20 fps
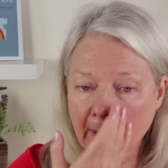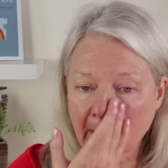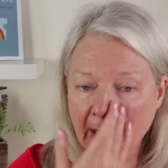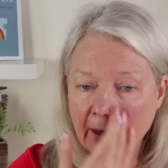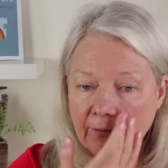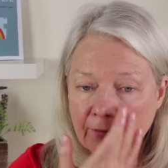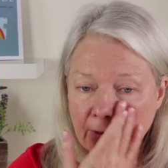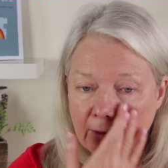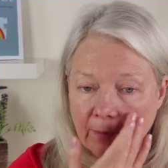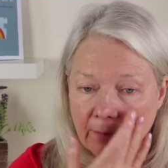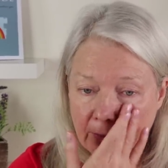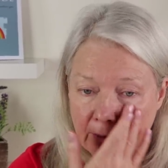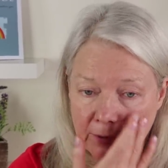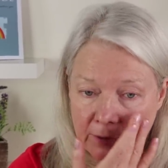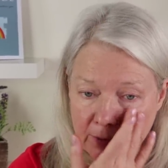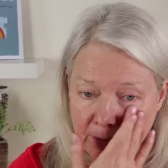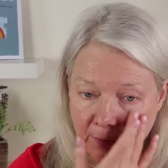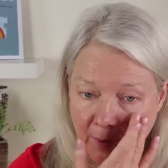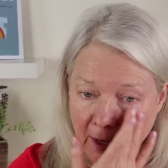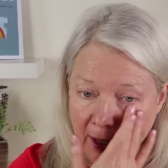cover up
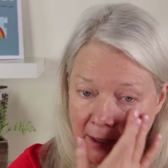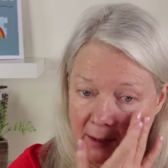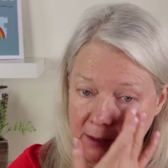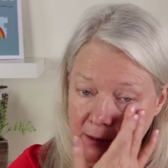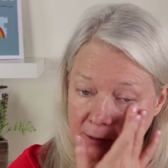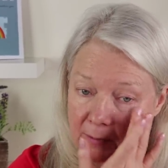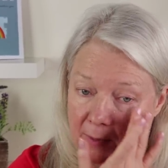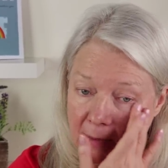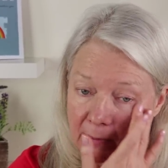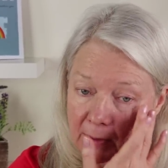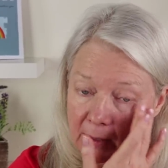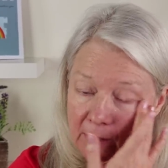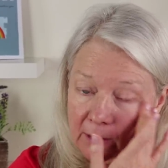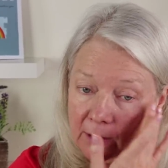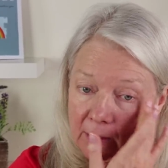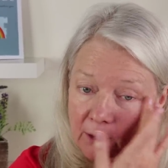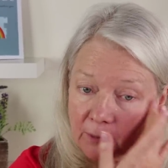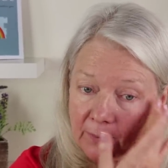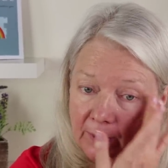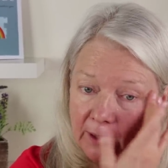those spots, maybe a
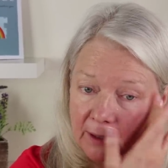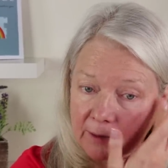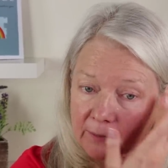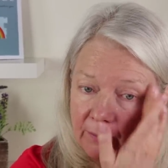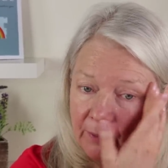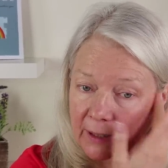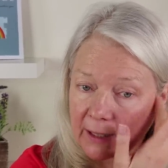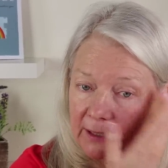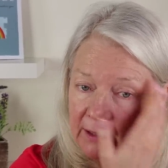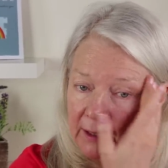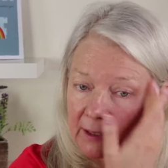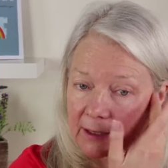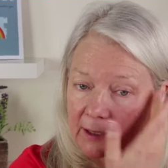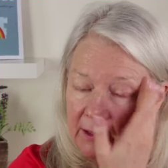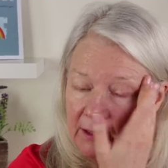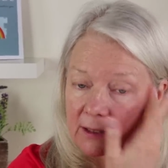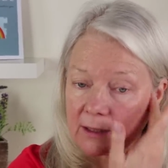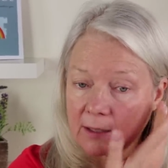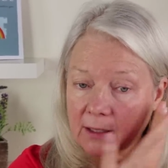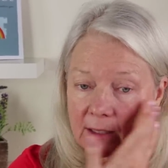little bit blended
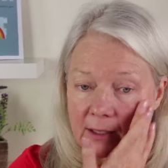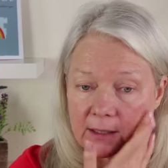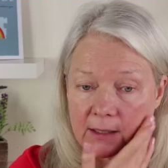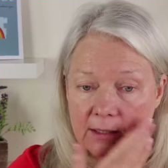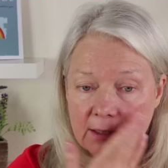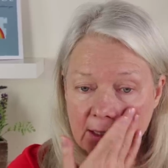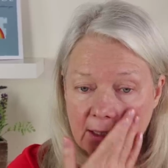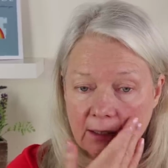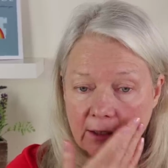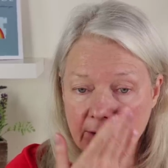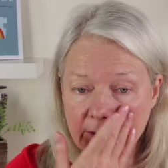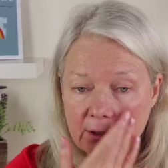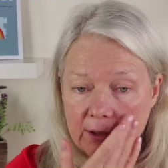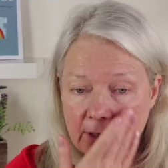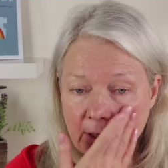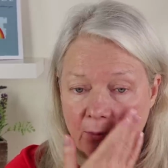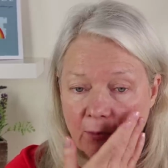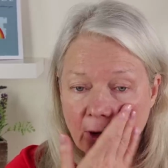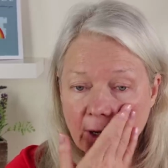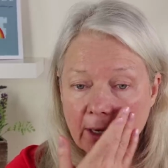into the concealer
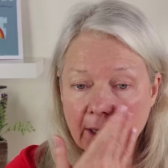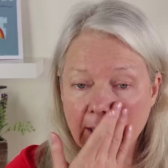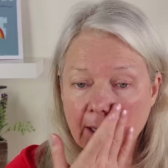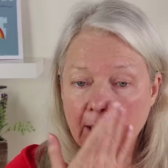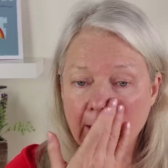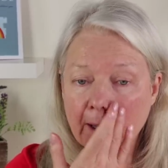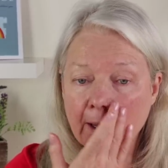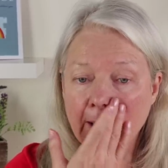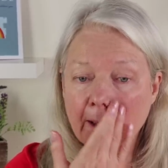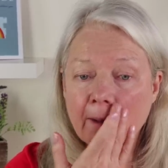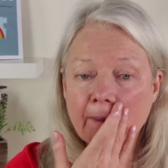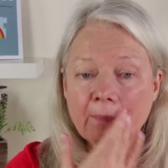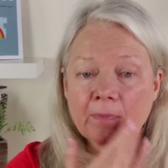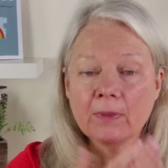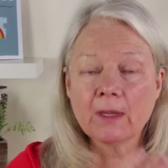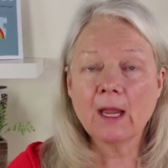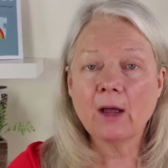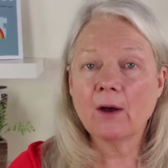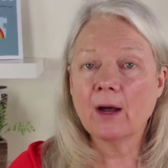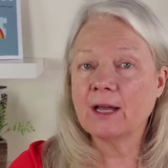somewhat.
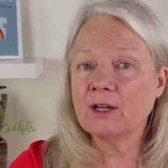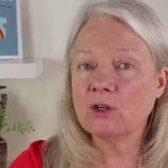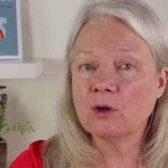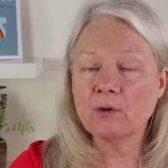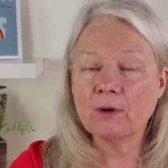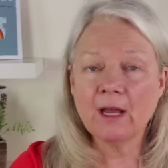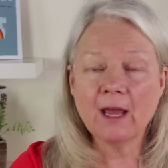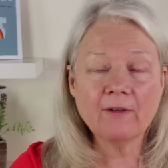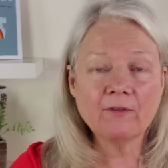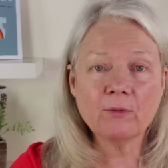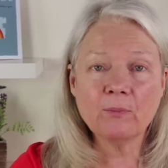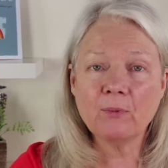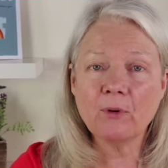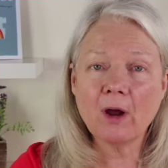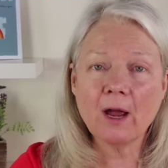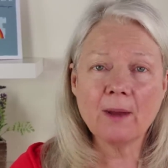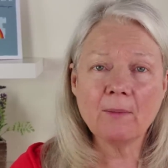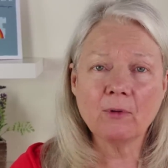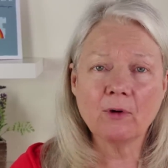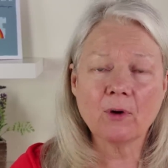Now I don't have a
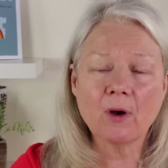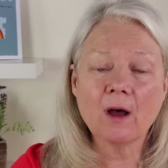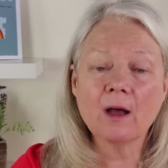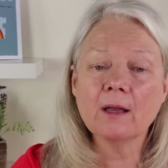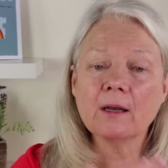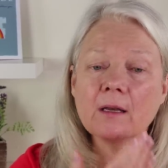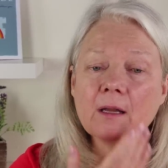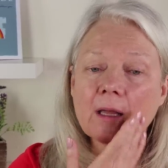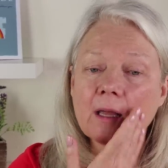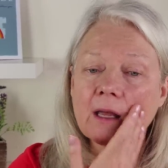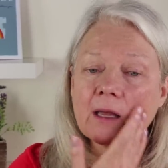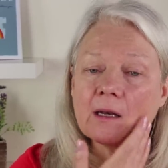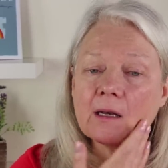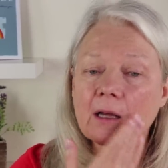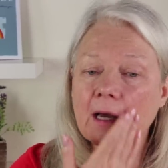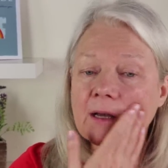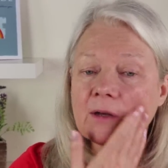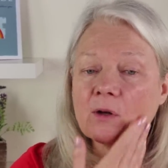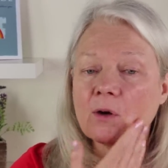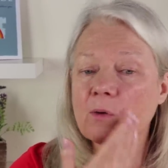primer on and
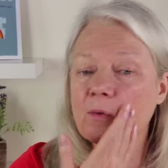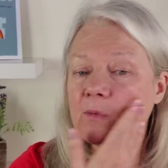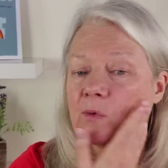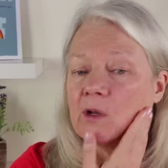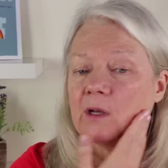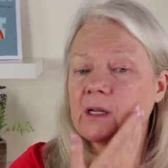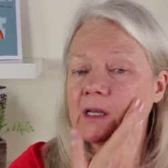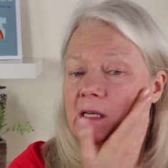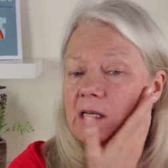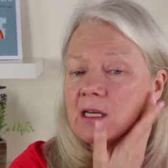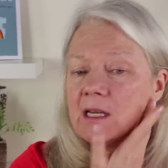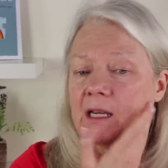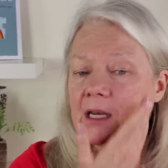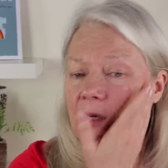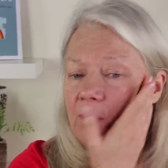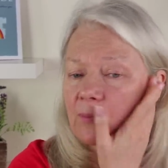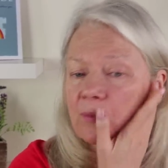I don't really need